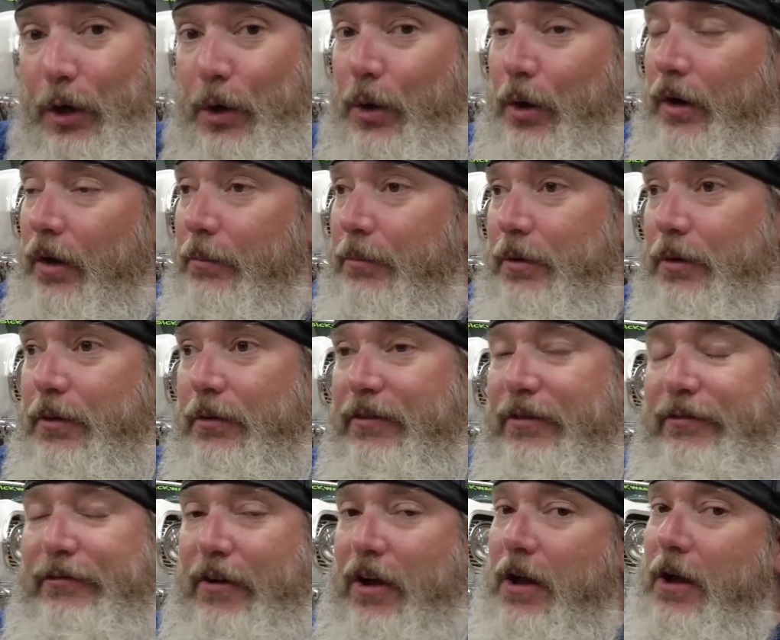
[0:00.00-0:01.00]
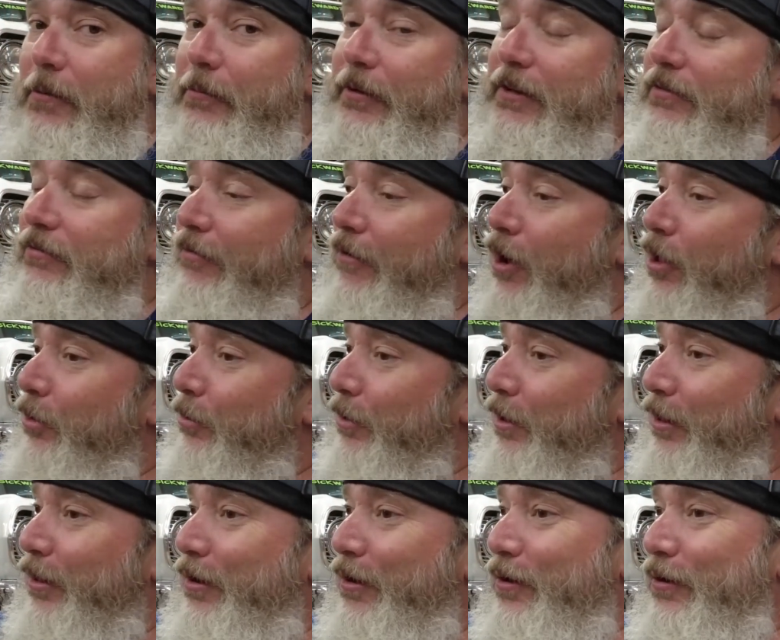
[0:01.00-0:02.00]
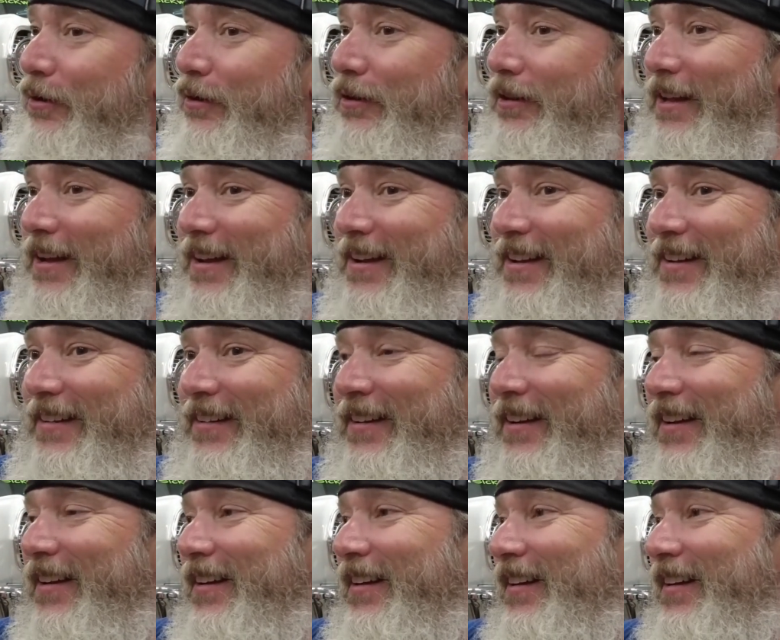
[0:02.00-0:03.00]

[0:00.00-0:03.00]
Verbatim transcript: going, I'm going to I'll be following along online